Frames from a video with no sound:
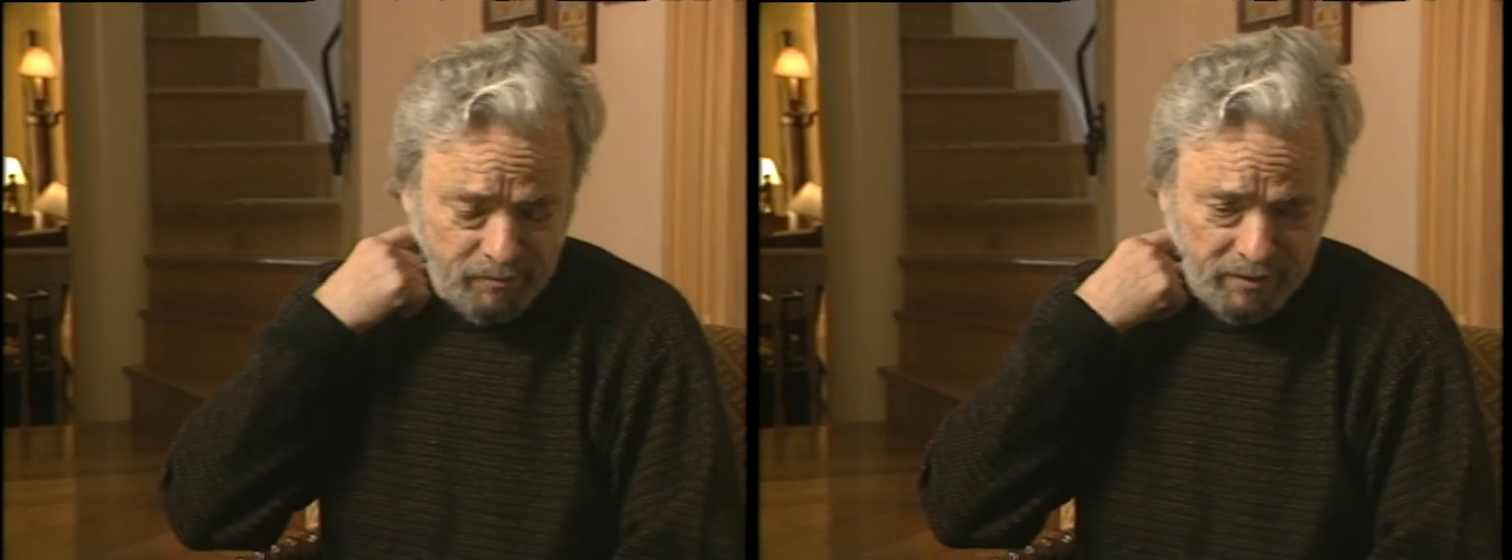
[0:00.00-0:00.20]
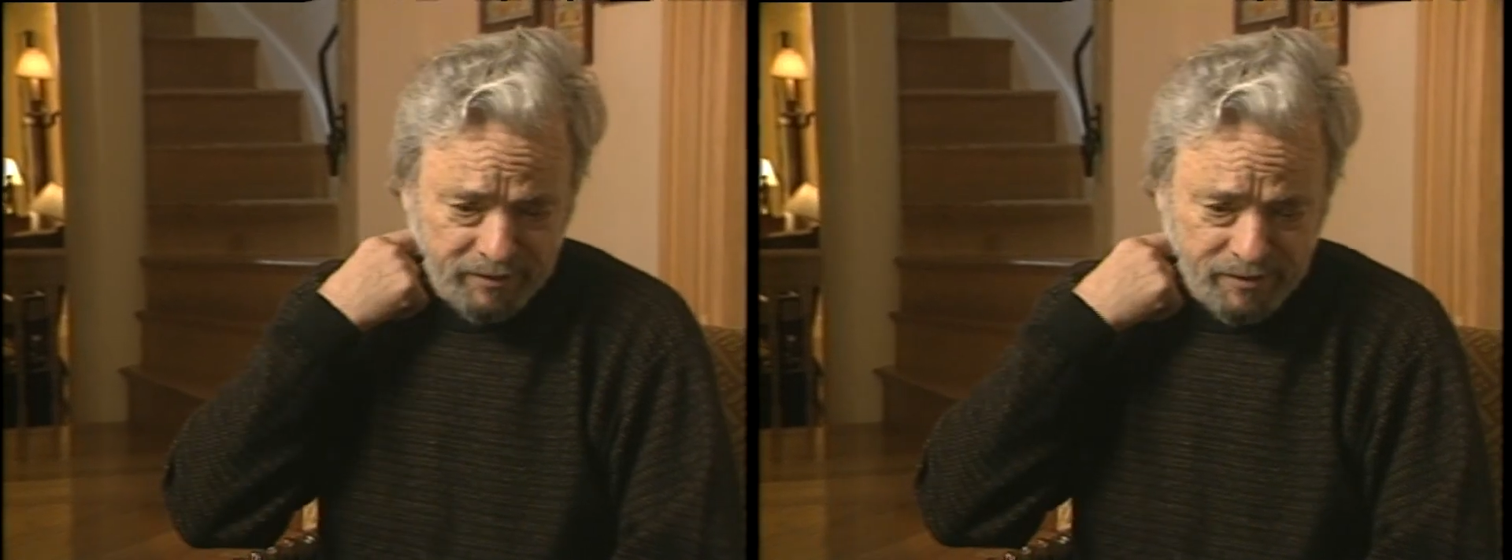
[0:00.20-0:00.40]

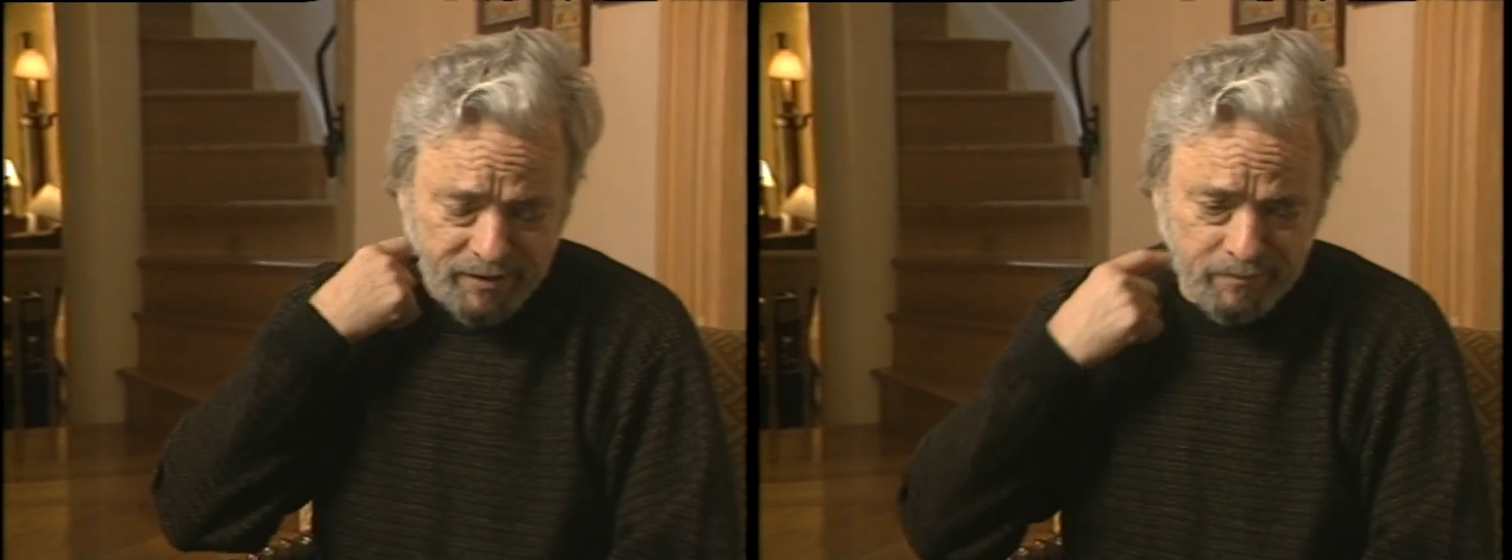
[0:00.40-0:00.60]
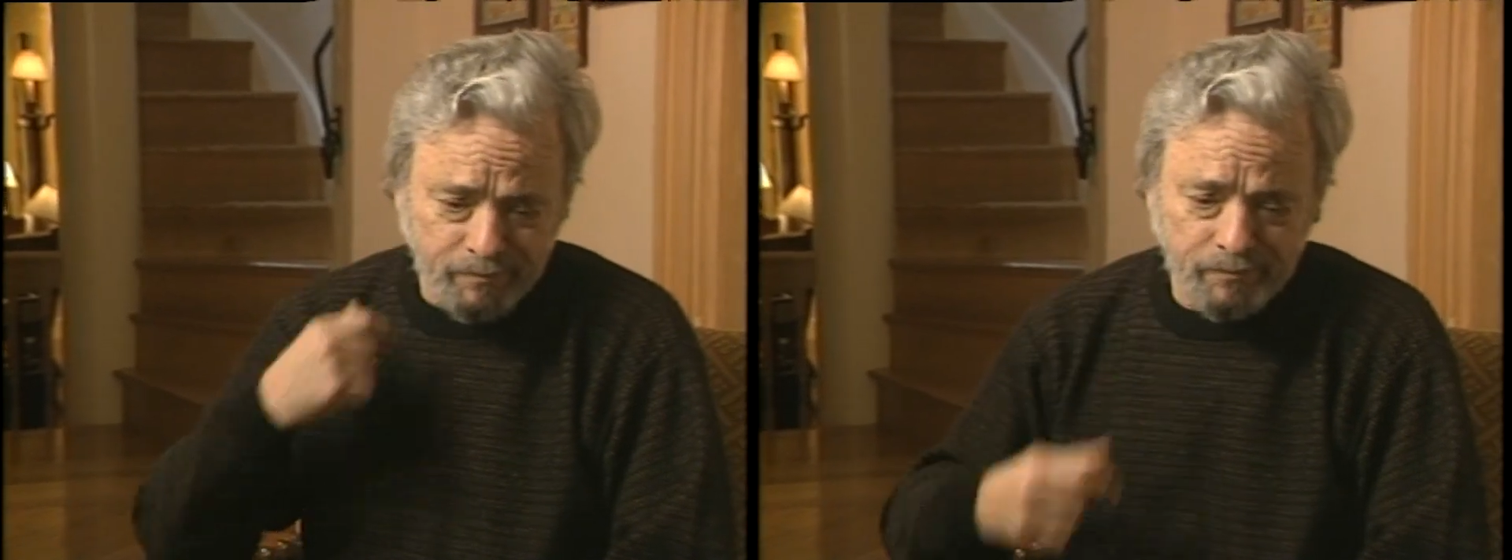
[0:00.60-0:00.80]
a
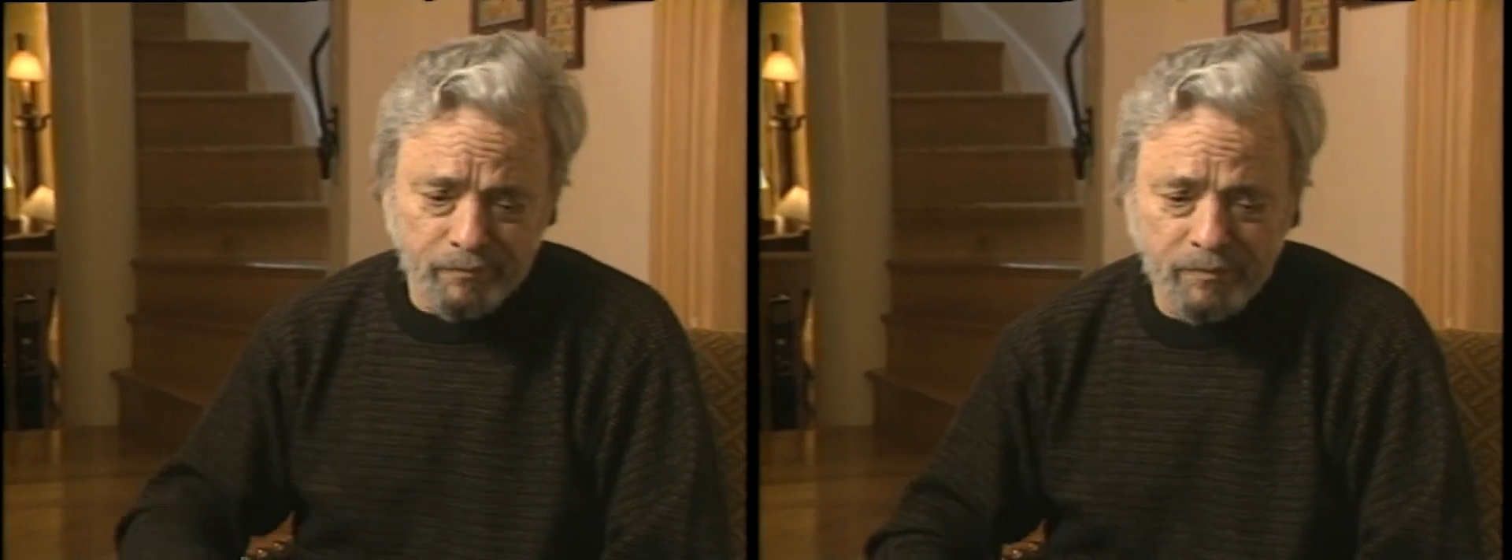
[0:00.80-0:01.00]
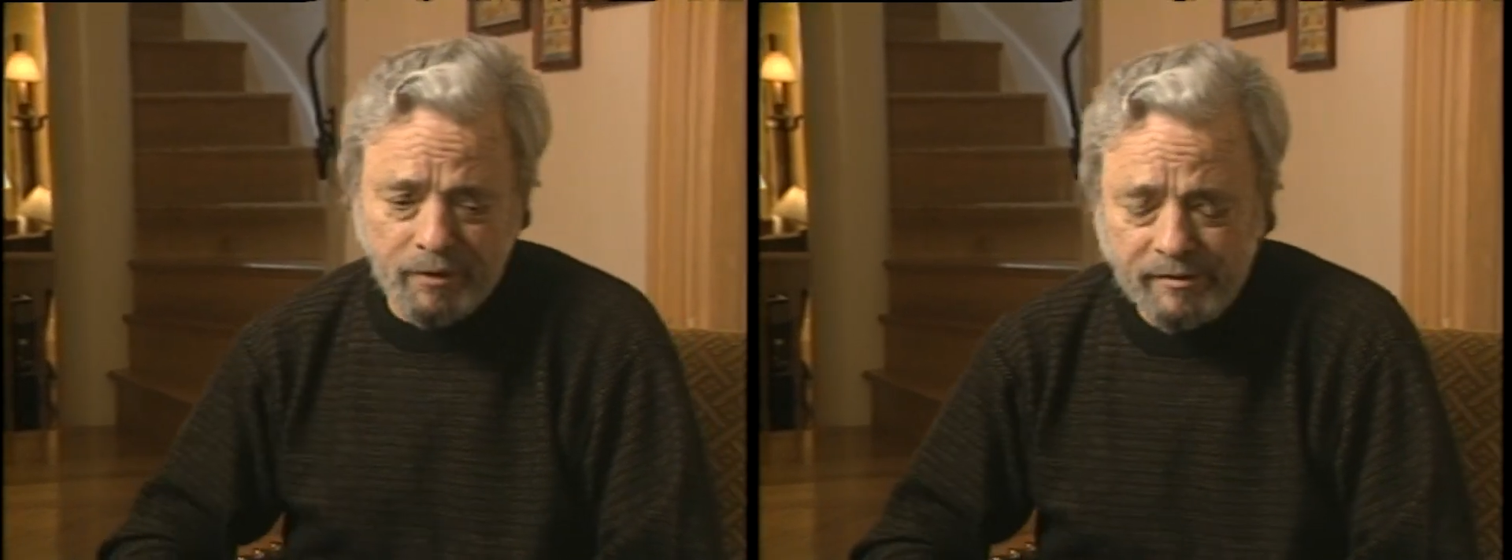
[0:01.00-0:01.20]
military
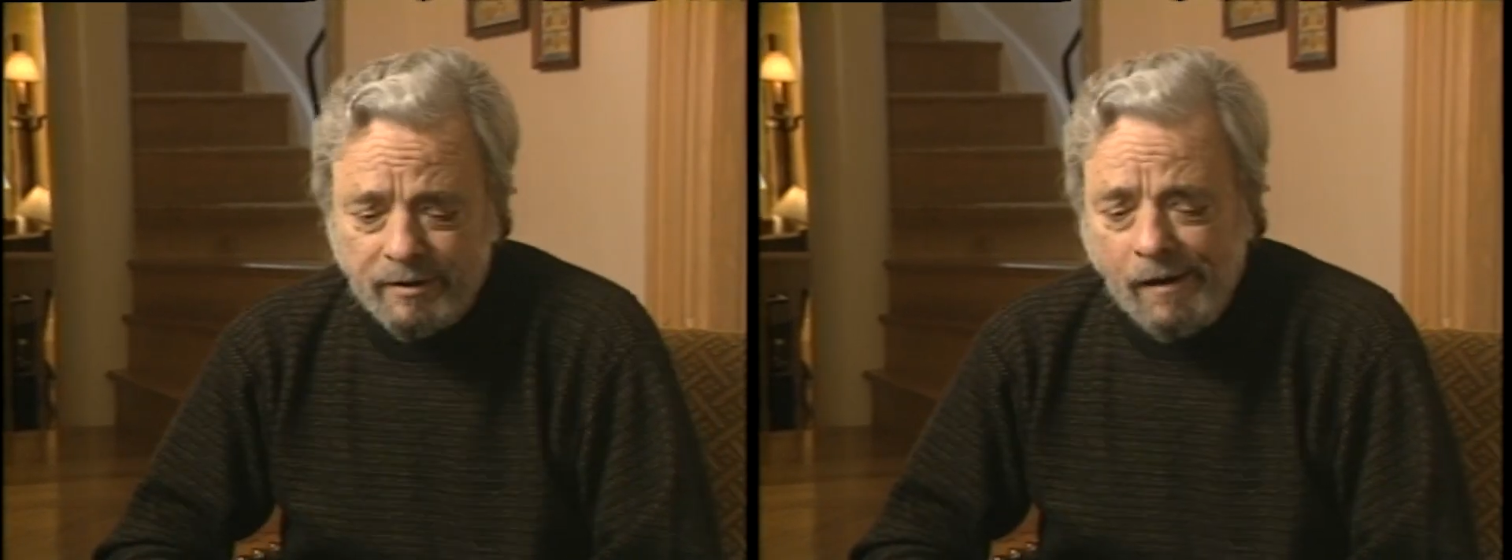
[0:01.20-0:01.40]
post.